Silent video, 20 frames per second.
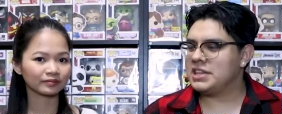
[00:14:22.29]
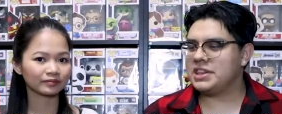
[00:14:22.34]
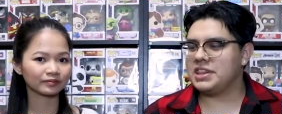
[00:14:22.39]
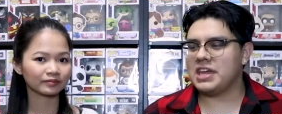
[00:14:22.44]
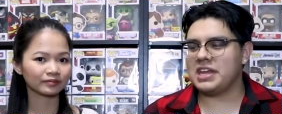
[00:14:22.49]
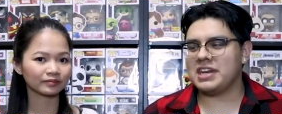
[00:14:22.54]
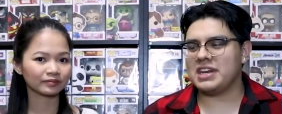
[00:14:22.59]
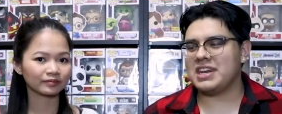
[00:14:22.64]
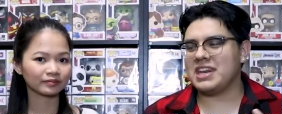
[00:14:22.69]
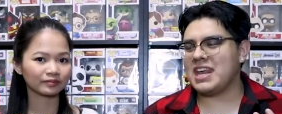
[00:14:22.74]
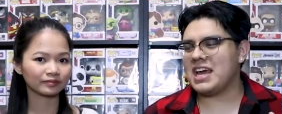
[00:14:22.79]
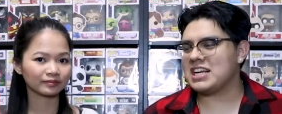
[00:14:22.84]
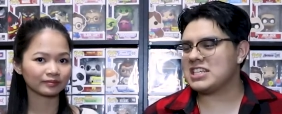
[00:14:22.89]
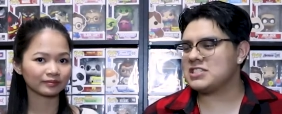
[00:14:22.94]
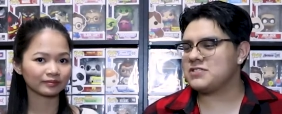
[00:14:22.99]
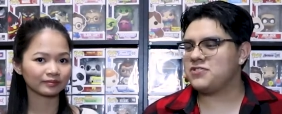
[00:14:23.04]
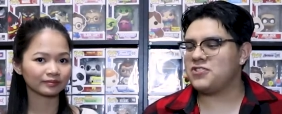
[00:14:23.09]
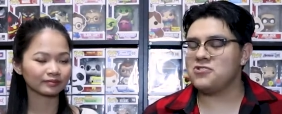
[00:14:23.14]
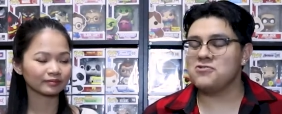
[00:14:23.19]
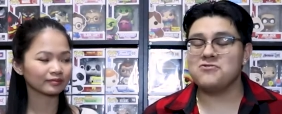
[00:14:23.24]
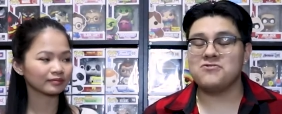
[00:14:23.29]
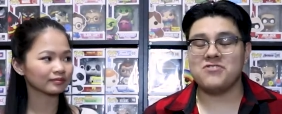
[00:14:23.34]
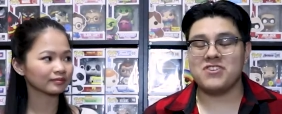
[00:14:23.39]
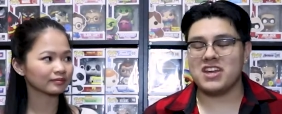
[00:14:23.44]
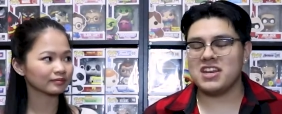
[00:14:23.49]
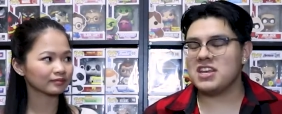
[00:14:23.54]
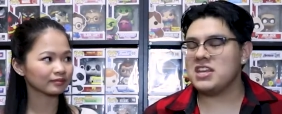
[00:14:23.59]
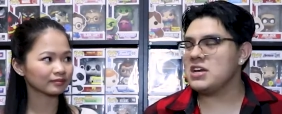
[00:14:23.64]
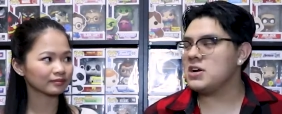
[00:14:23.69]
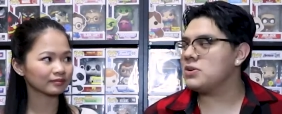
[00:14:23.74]
Speaker 1: the next few
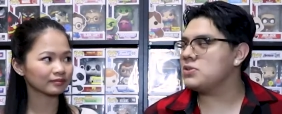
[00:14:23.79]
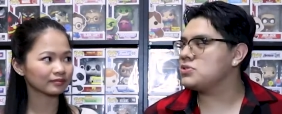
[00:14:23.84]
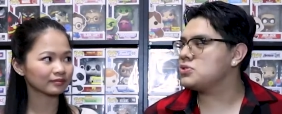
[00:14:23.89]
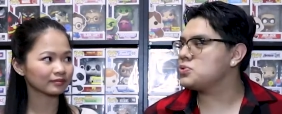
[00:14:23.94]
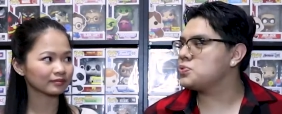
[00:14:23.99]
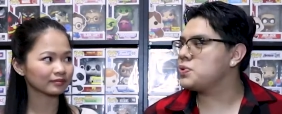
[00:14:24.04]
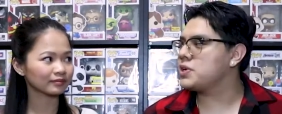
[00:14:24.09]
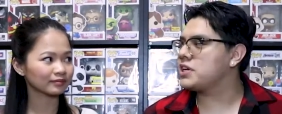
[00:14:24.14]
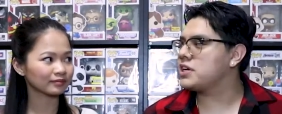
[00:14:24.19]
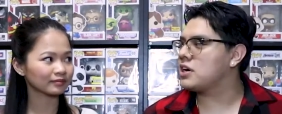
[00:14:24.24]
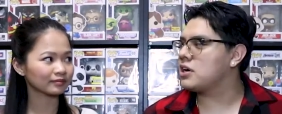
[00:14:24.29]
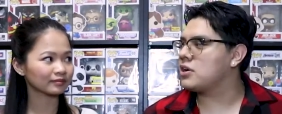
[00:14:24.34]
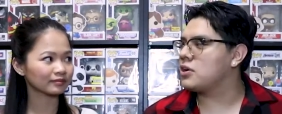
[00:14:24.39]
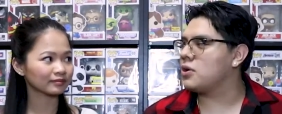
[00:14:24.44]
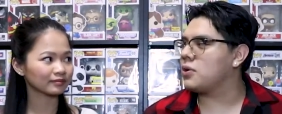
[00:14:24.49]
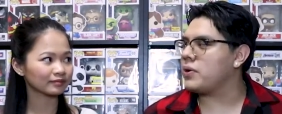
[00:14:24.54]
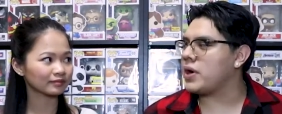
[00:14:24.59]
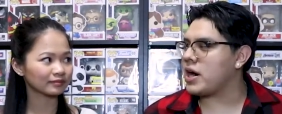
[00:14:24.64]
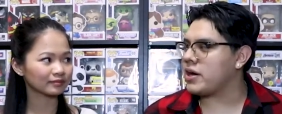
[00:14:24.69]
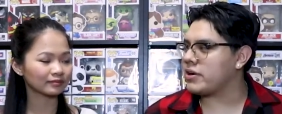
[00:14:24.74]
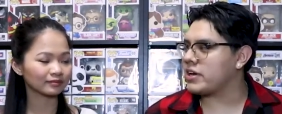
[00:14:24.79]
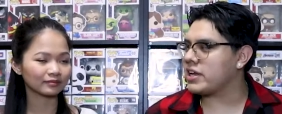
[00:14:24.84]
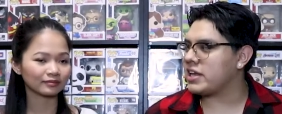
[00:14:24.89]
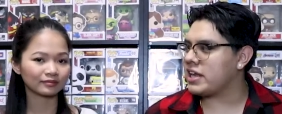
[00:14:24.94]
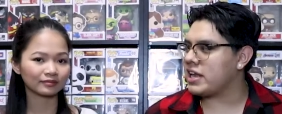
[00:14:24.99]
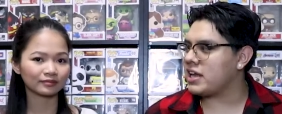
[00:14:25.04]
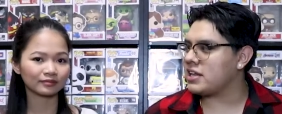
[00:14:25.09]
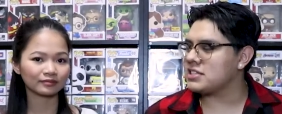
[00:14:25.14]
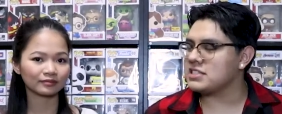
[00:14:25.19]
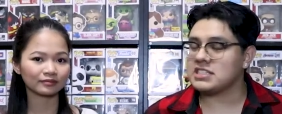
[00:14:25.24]
videos we could go out
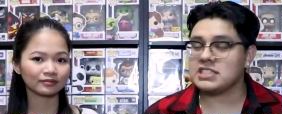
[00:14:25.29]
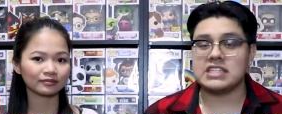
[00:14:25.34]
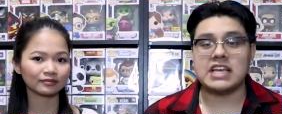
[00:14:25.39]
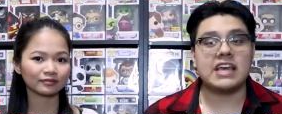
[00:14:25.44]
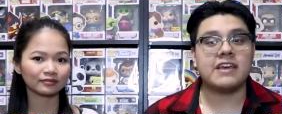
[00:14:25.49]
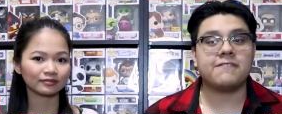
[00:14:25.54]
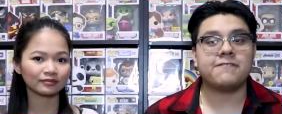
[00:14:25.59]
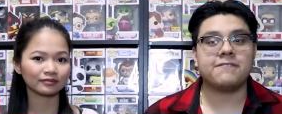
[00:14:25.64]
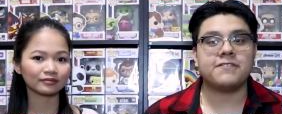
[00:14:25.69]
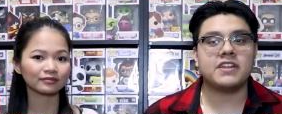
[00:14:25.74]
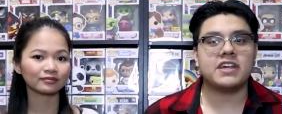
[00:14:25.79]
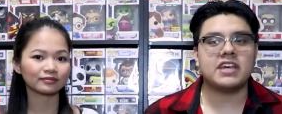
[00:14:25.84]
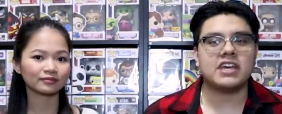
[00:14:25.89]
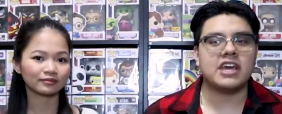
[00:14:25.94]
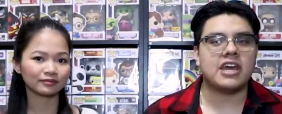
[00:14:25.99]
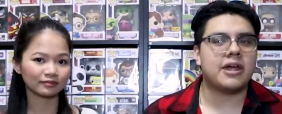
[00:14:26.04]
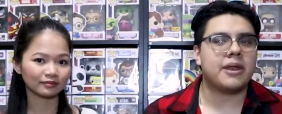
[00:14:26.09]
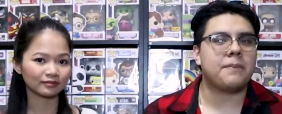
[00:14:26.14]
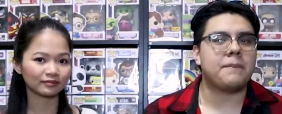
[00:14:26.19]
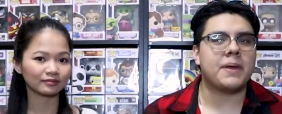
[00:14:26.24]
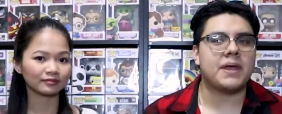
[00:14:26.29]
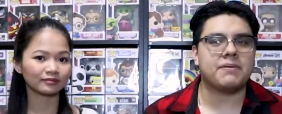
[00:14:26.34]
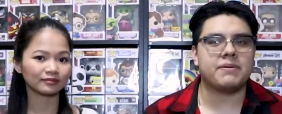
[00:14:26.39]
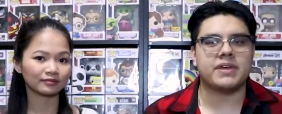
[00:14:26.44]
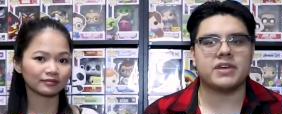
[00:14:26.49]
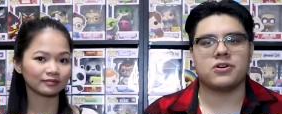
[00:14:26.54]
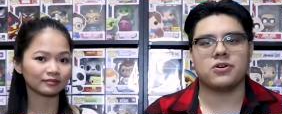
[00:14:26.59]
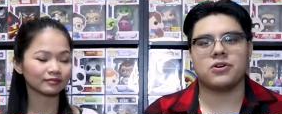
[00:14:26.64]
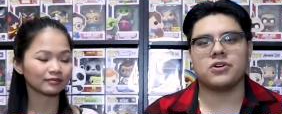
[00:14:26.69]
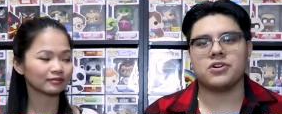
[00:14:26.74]
again safely and
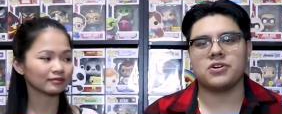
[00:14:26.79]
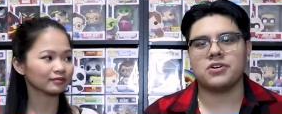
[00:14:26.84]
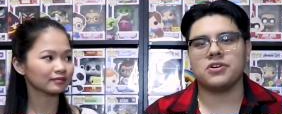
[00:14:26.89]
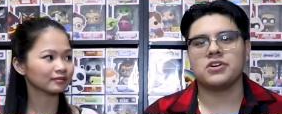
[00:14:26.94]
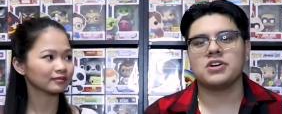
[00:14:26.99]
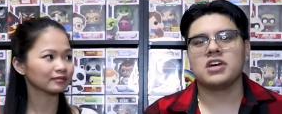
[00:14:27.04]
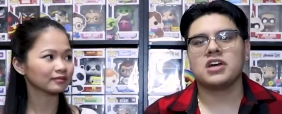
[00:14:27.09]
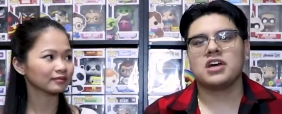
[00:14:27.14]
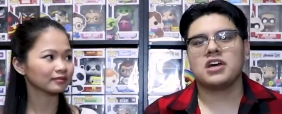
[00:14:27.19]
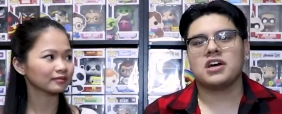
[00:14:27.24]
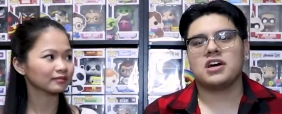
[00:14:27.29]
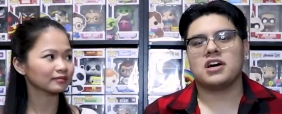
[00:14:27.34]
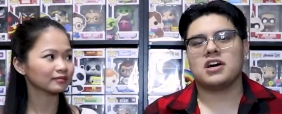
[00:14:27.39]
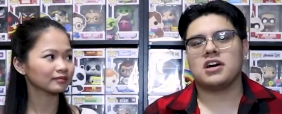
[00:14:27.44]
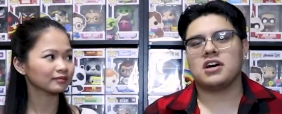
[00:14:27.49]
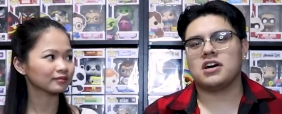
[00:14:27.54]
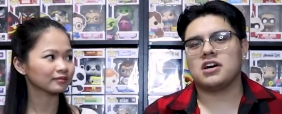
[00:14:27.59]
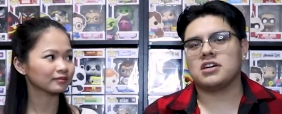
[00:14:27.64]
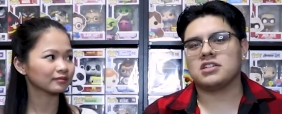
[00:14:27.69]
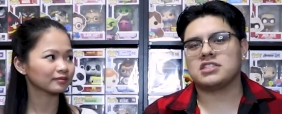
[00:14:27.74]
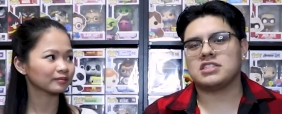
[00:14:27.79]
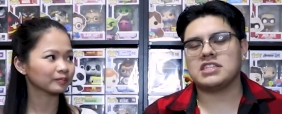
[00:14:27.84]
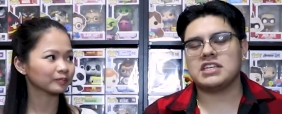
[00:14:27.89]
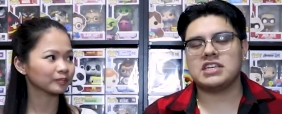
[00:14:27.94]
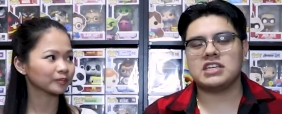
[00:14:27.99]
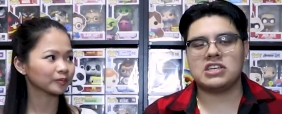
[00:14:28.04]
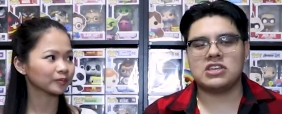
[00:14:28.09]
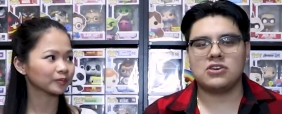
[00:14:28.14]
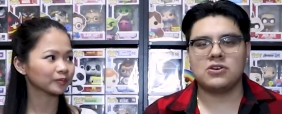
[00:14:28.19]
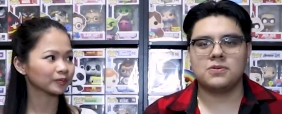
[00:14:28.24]
maybe go to uh, C
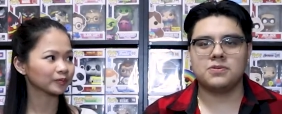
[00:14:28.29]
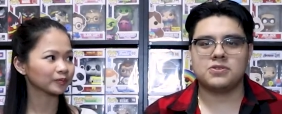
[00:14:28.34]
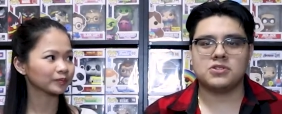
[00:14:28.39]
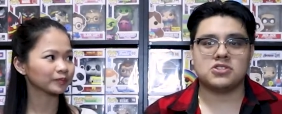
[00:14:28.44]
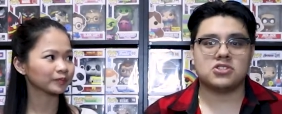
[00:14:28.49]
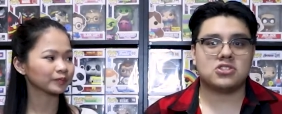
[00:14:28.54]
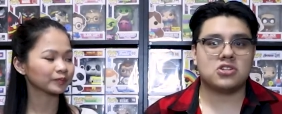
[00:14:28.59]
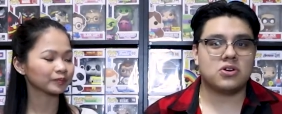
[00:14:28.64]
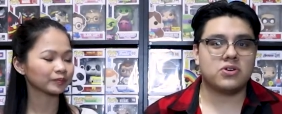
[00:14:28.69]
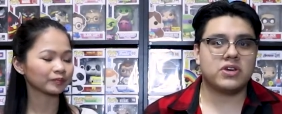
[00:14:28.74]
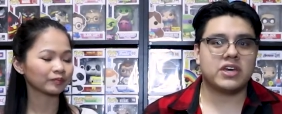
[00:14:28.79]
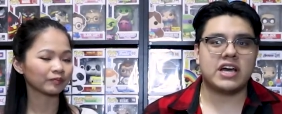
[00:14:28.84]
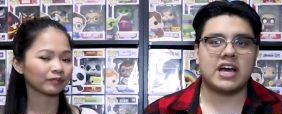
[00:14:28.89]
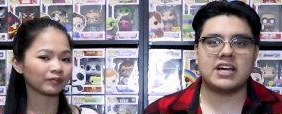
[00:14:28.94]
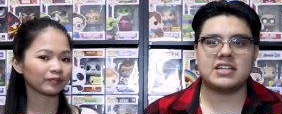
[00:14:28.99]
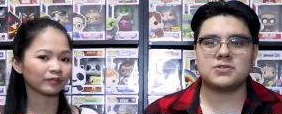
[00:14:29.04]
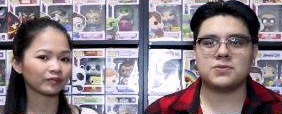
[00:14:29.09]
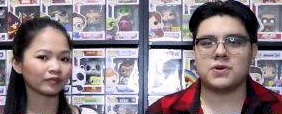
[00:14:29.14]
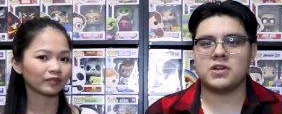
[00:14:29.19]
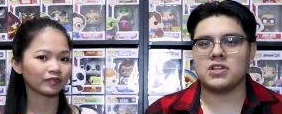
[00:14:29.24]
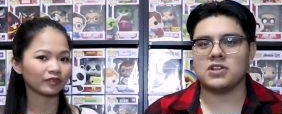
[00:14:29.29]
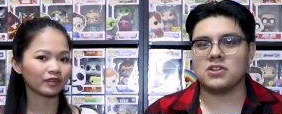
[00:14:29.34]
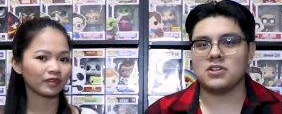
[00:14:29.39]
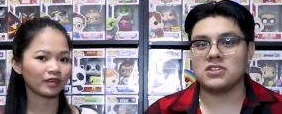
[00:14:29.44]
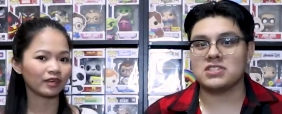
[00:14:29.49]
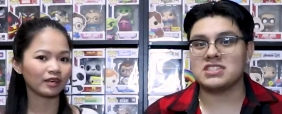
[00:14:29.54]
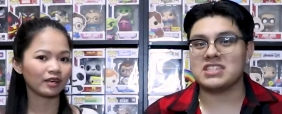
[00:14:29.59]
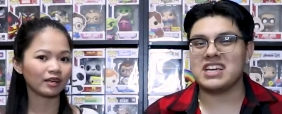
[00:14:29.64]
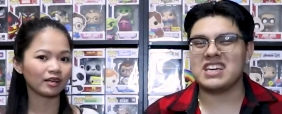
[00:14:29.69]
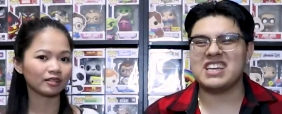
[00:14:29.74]
Cube to show you guys what it
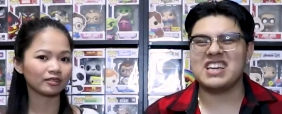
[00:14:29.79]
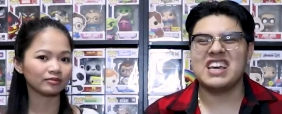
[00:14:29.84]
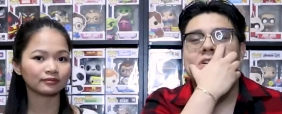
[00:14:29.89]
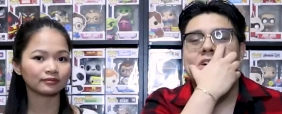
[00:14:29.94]
looks like.